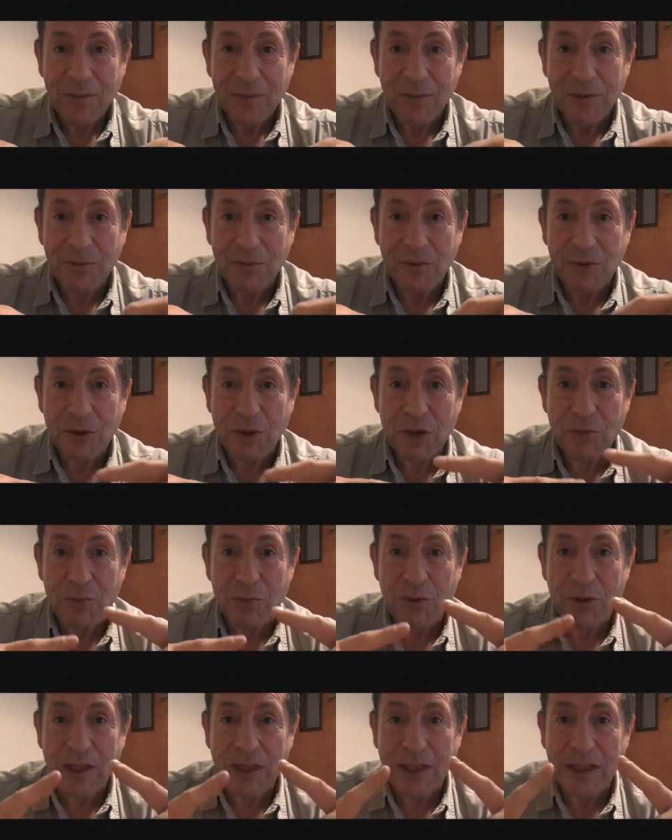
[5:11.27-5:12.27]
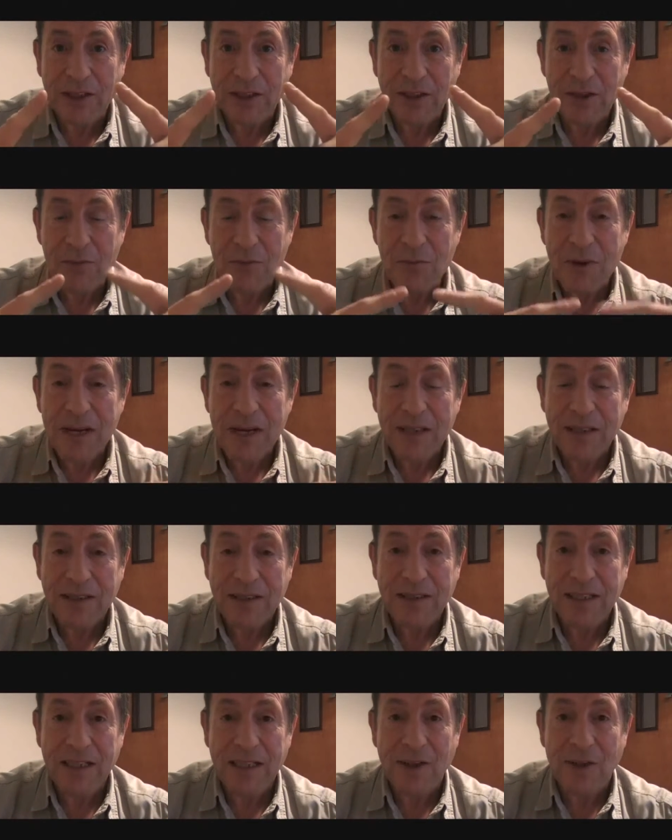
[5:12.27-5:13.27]
but without breaking. They're made to
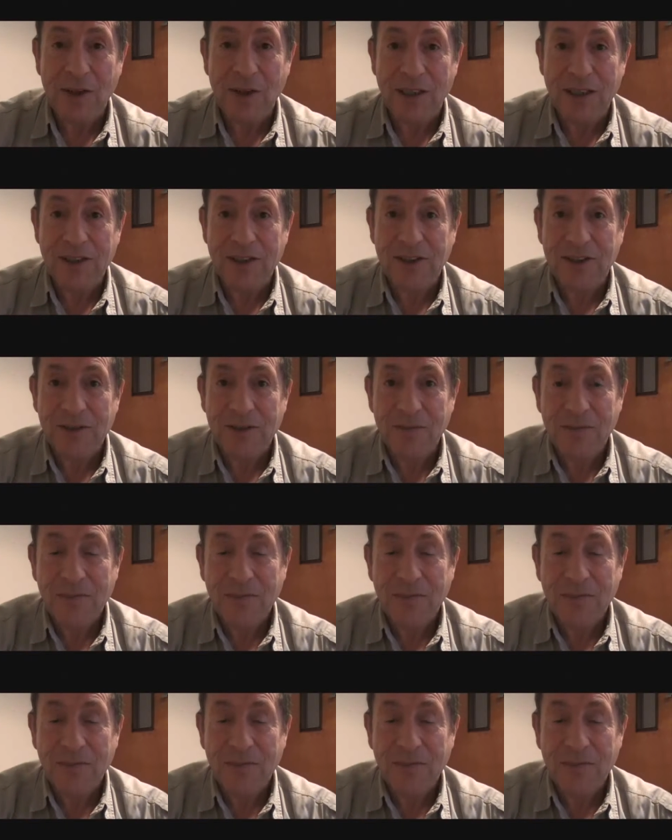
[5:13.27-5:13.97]
take all this.